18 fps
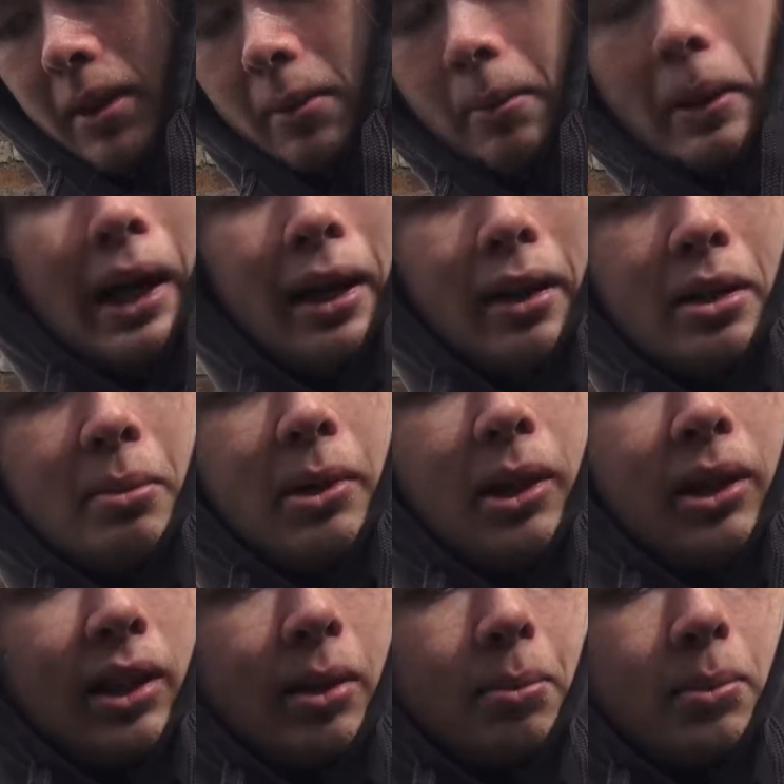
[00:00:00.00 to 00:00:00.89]
to wire them
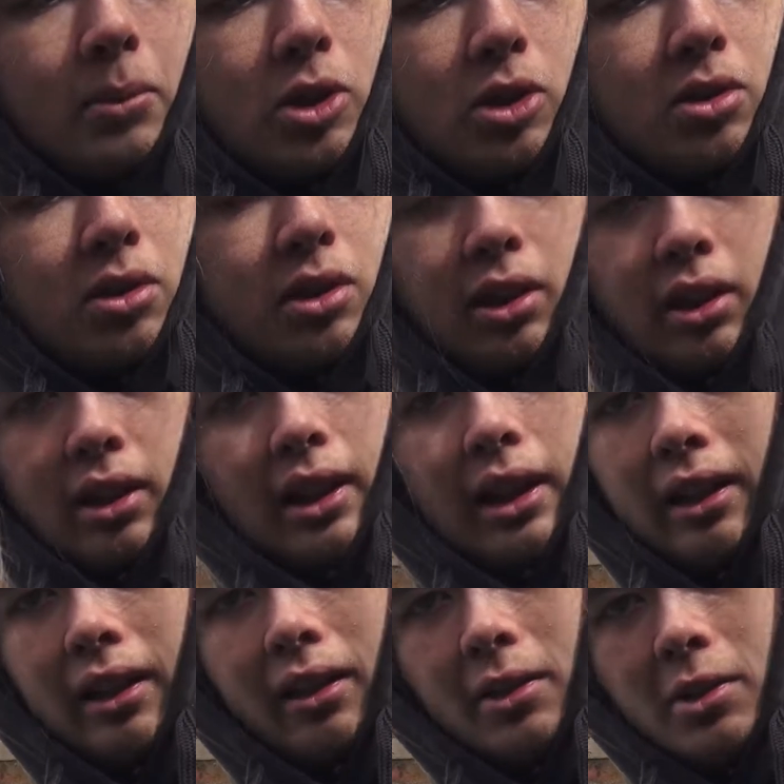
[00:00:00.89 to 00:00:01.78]
all up just to a
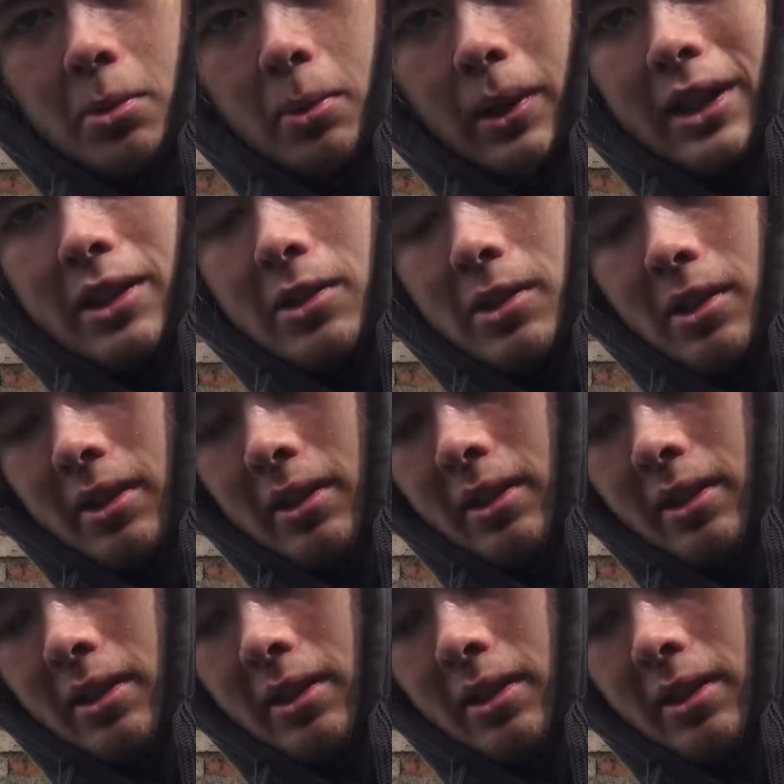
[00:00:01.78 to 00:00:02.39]
little switch,